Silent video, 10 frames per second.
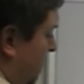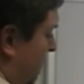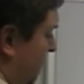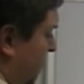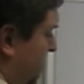
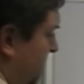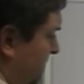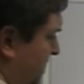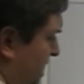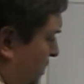x
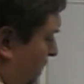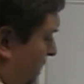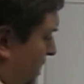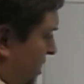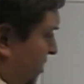is
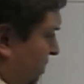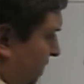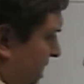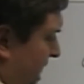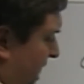equal to
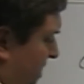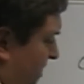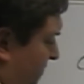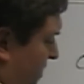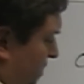a
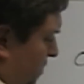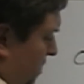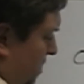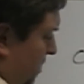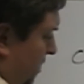negative
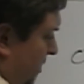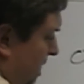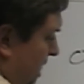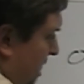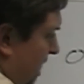2
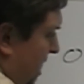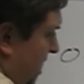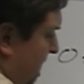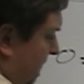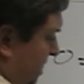
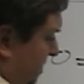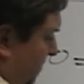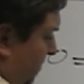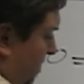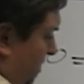and
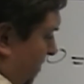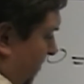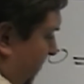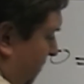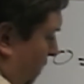negative
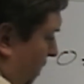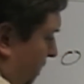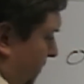4.